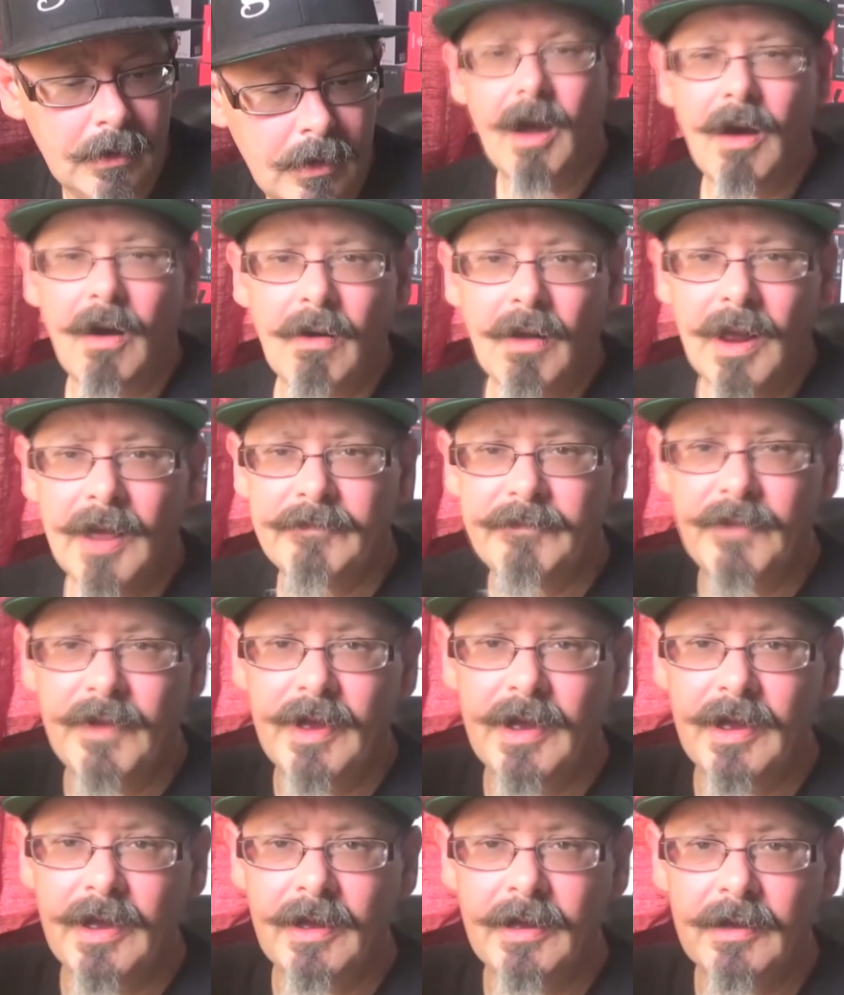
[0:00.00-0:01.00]
I'll have
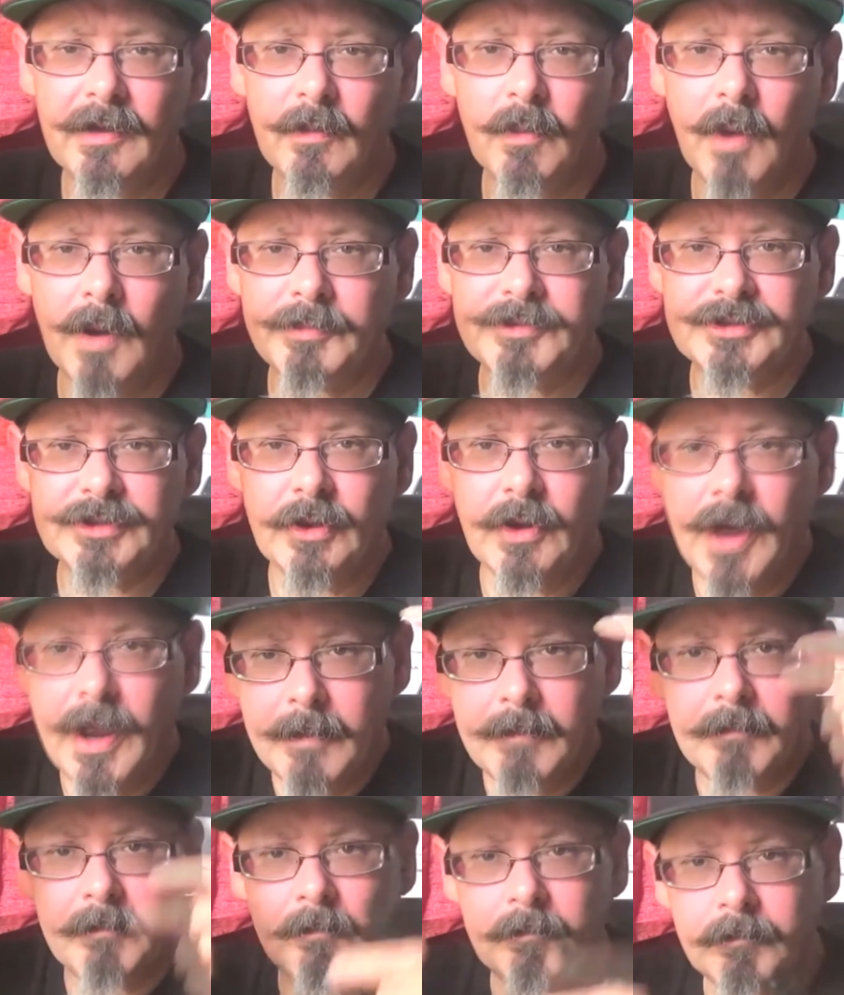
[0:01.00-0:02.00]
their website
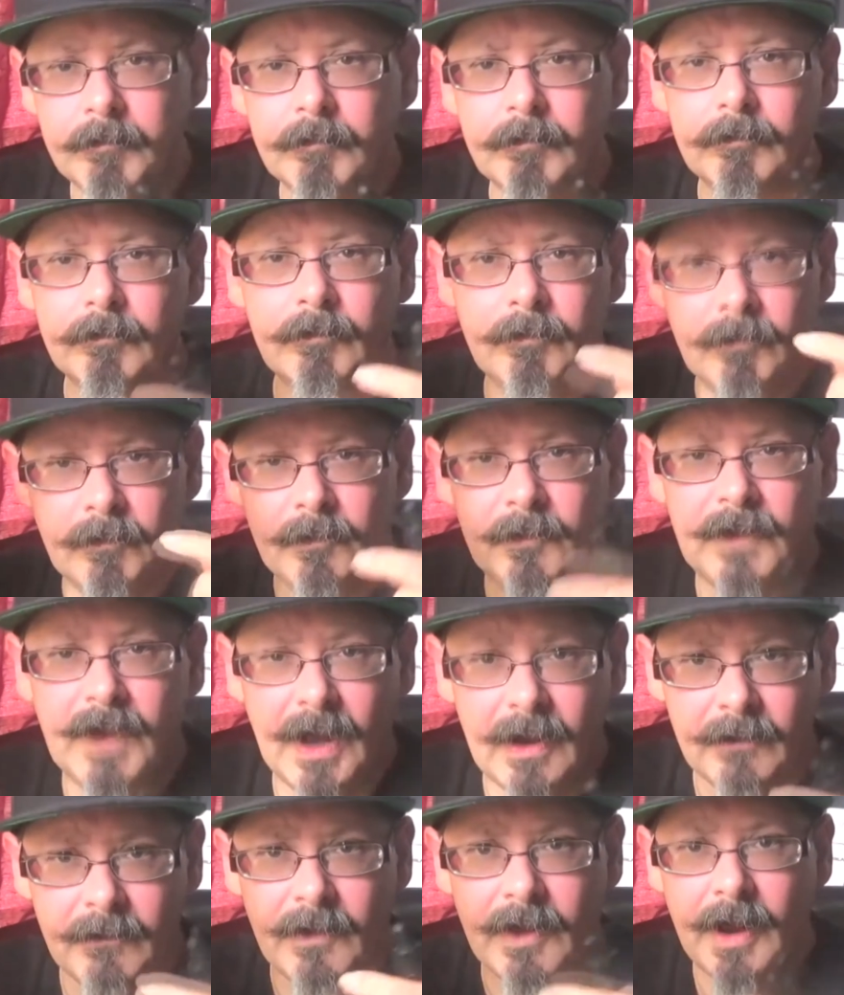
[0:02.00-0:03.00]

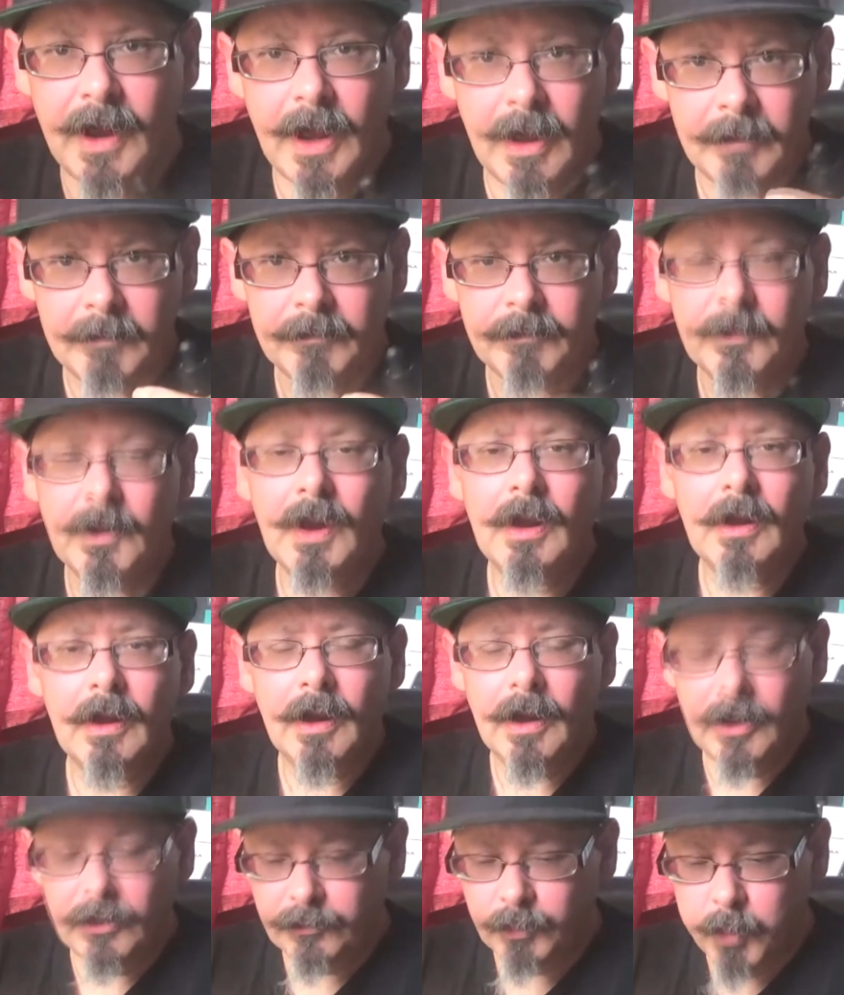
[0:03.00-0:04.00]
down there
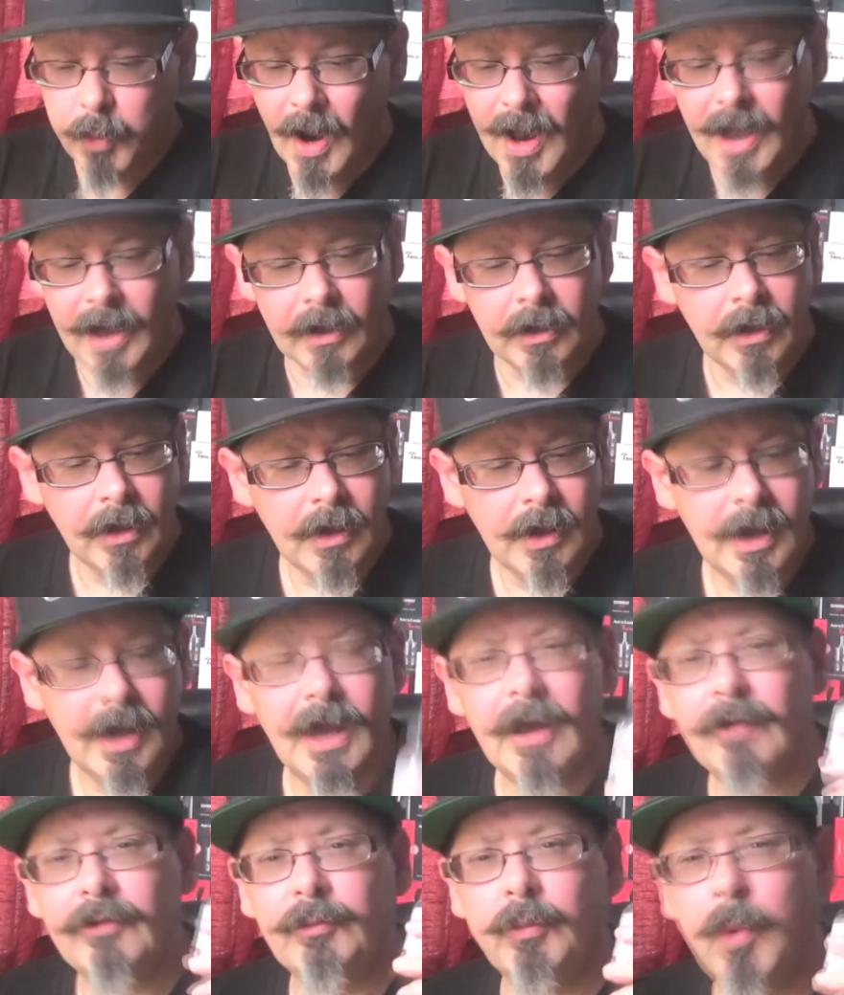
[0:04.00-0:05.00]
as well
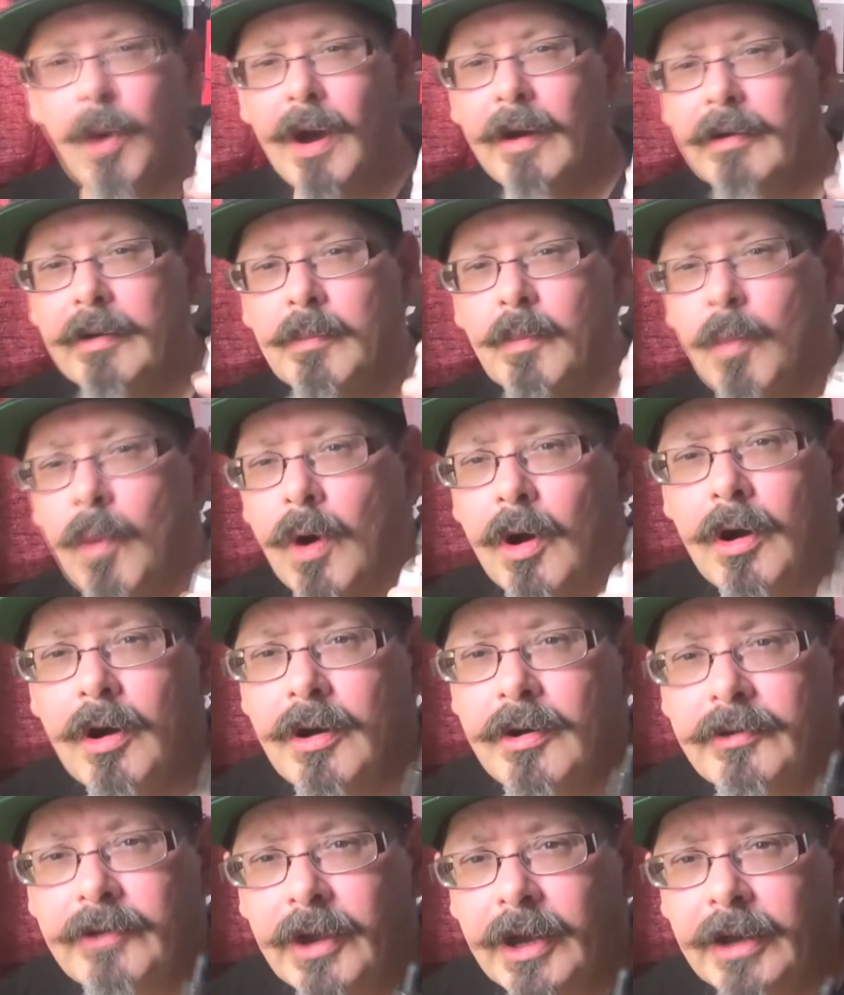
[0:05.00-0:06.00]
as where in
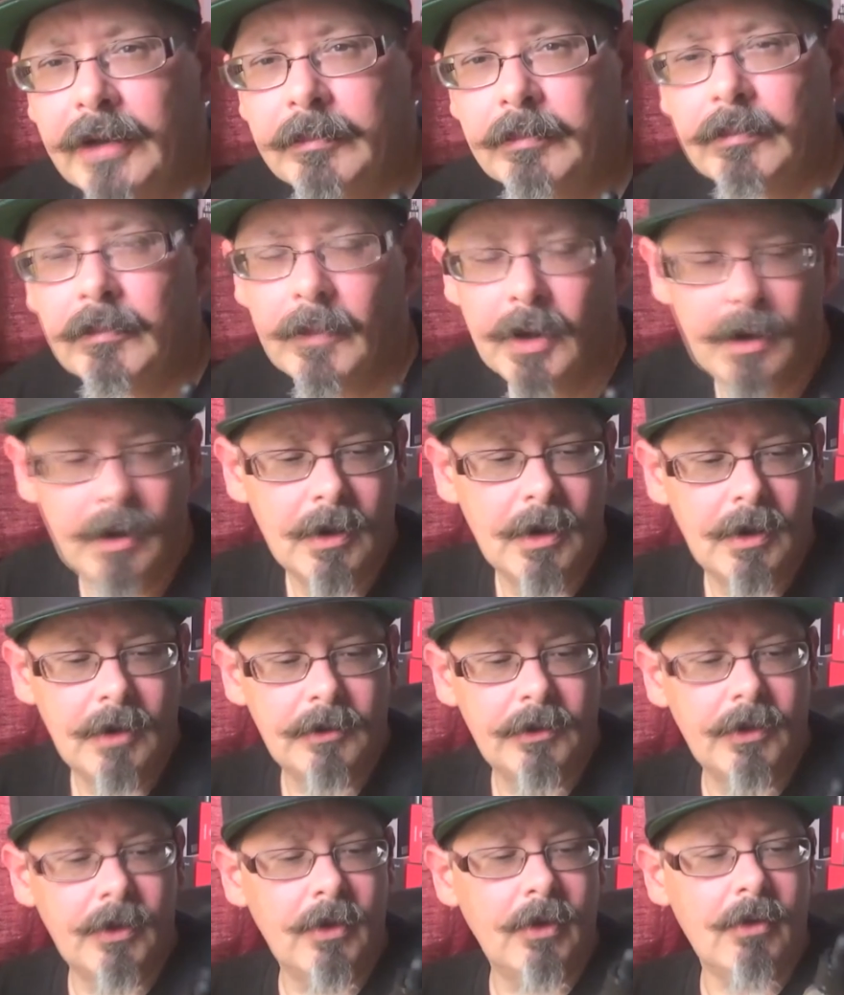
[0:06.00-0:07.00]
Worthing
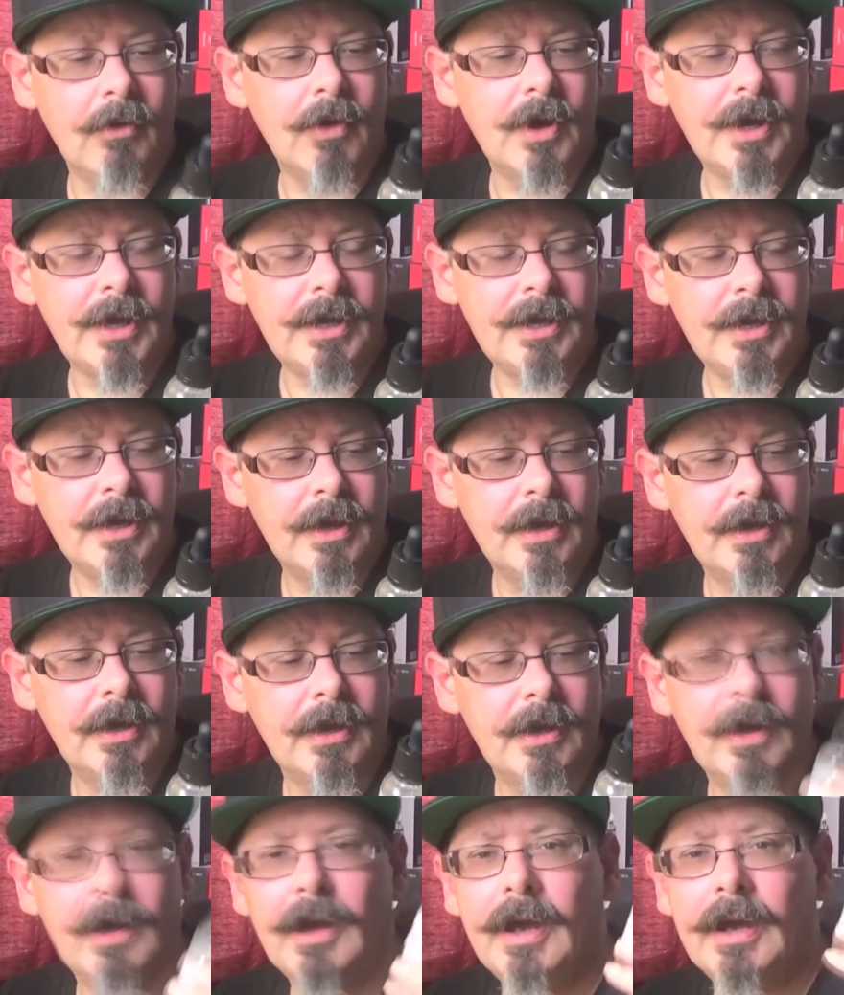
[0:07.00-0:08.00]
that I
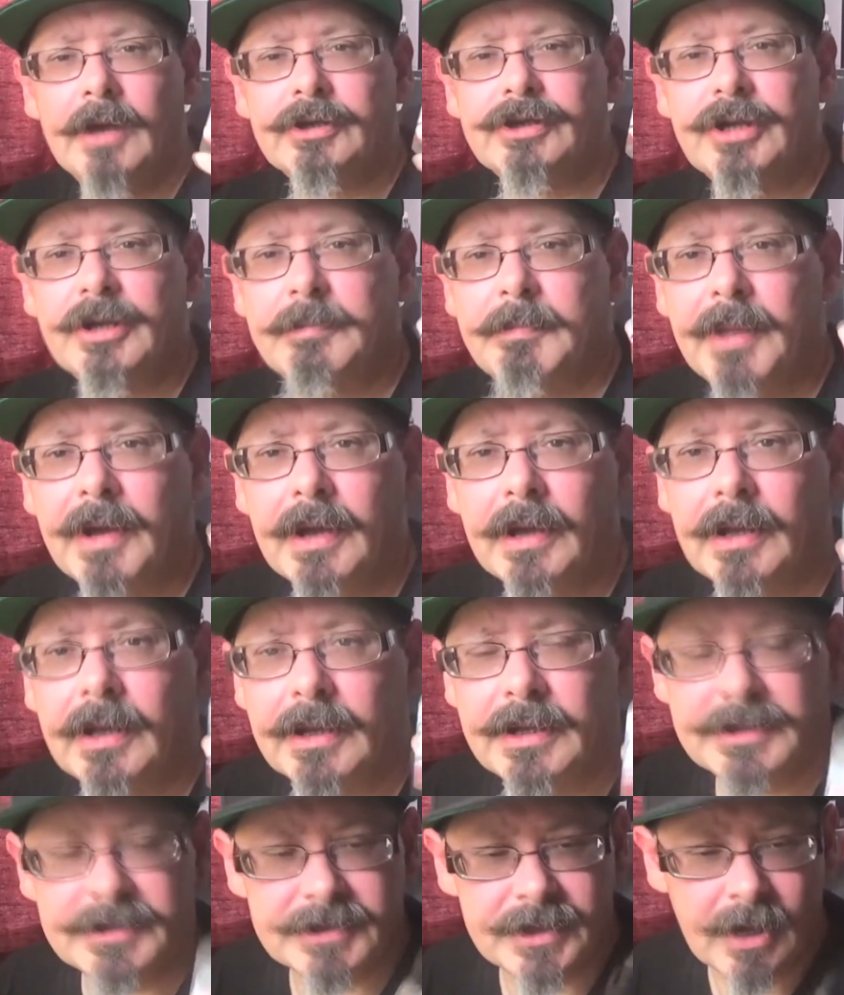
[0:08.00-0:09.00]
actually picked
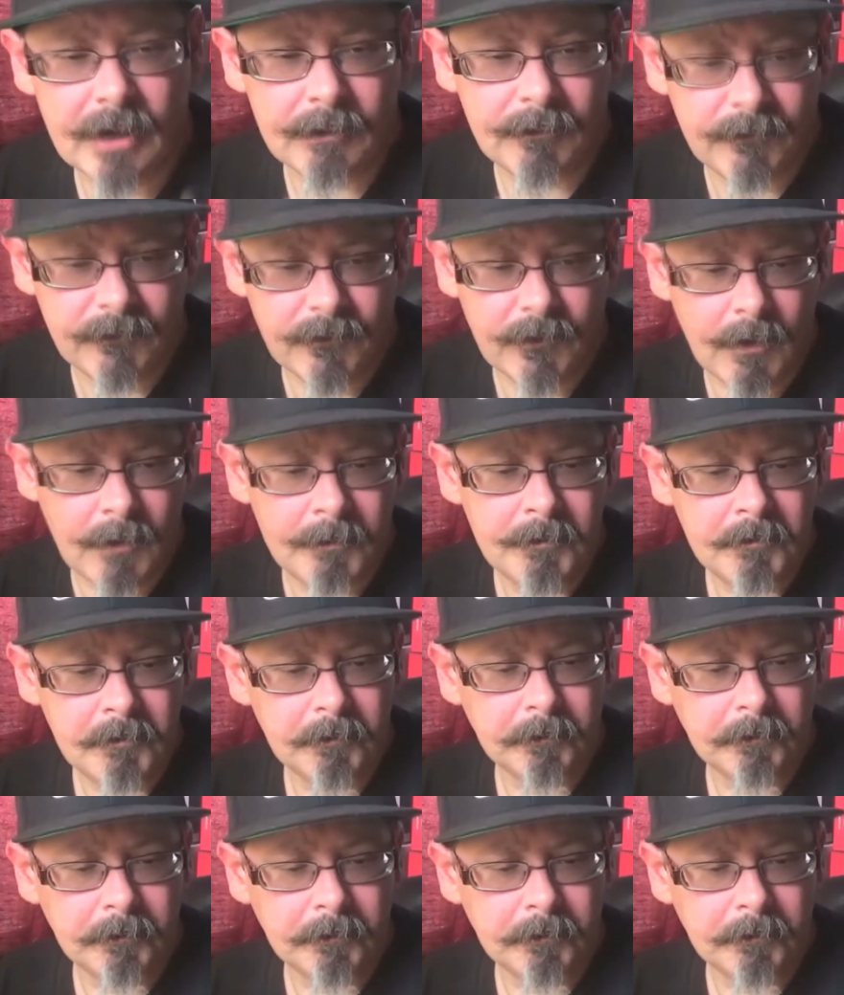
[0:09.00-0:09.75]
this up from.